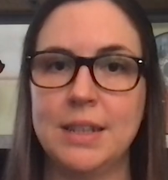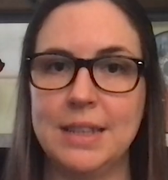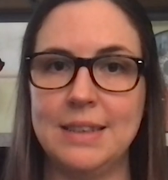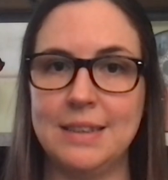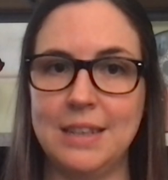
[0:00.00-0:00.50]

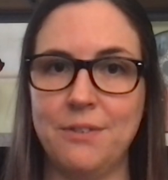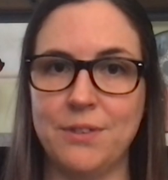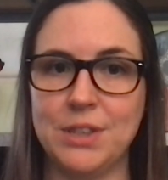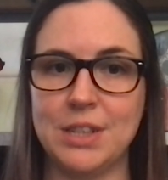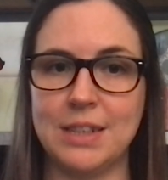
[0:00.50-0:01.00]
This is
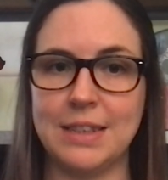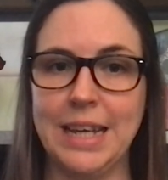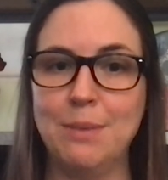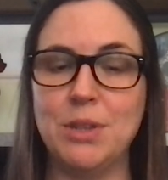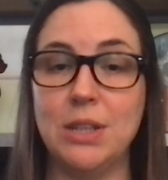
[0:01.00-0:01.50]
different to the
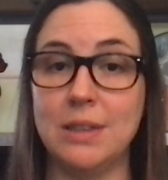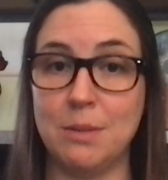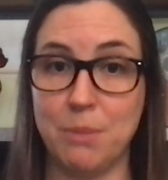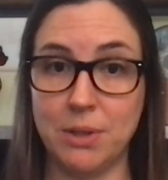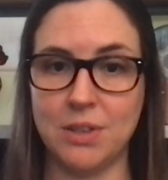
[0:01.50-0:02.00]
schemes used
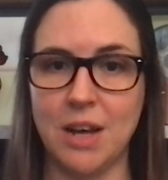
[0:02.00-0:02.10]
in most